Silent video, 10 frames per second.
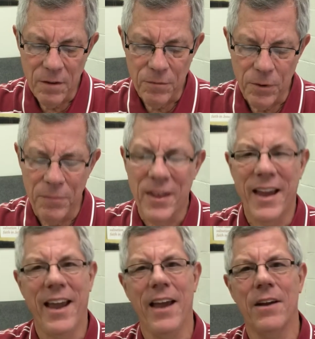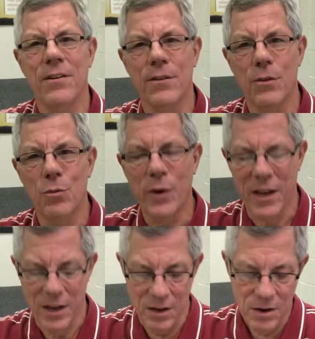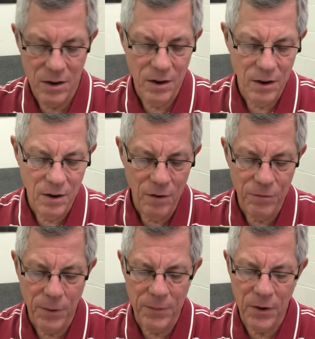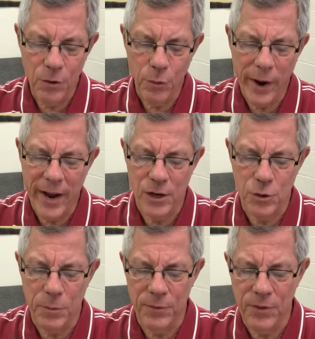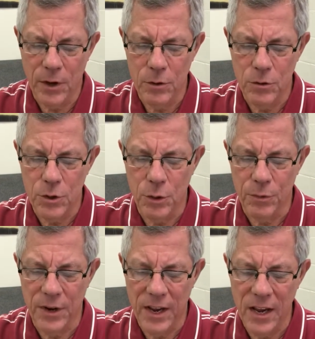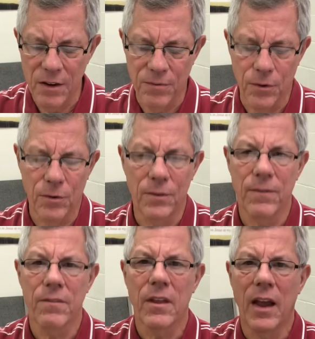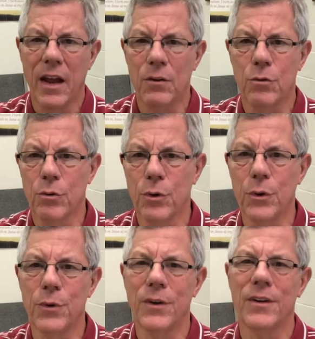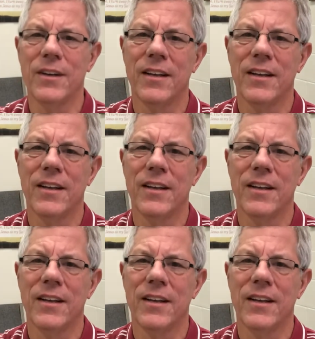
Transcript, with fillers: from the hand of the wicked, from the grasp of those who are evil and cruel.